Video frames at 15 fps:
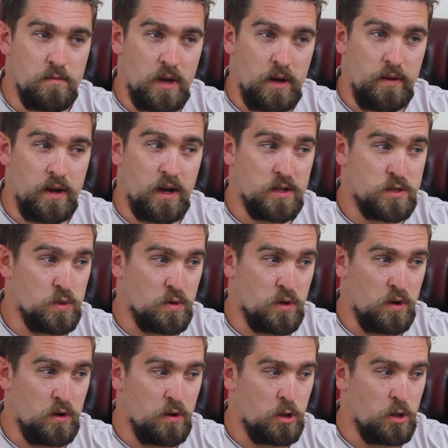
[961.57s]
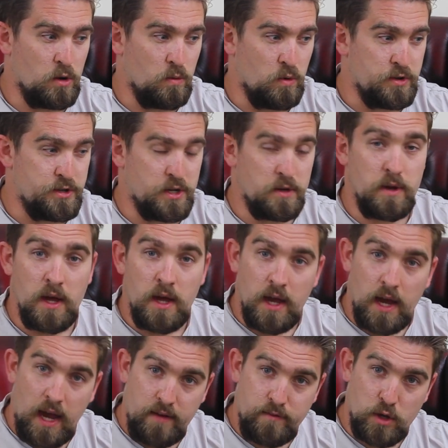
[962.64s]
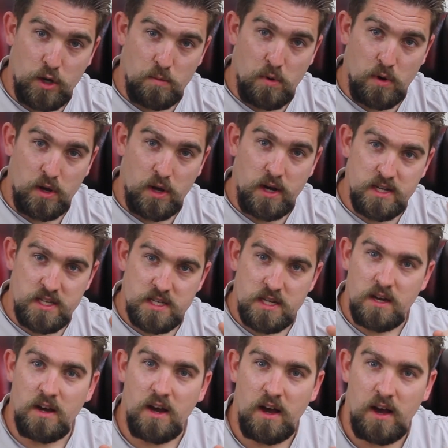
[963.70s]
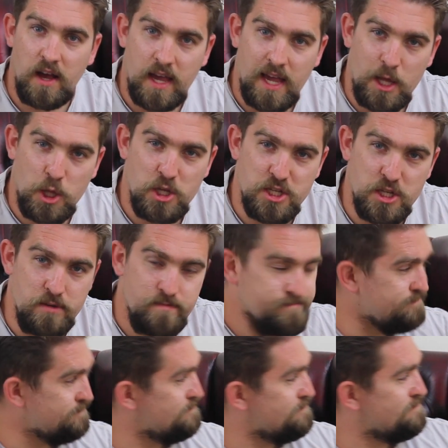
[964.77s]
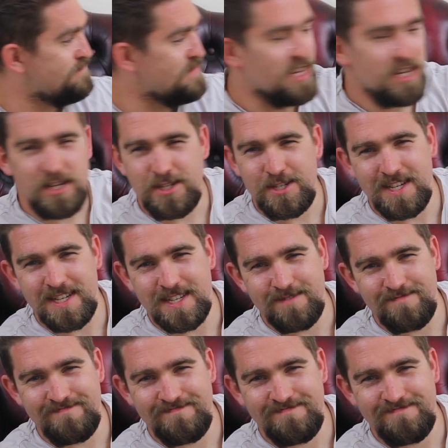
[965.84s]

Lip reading: Anyway, I talk a lot, should have warned you. Have a good one, guys. Catch you soon. Cheers.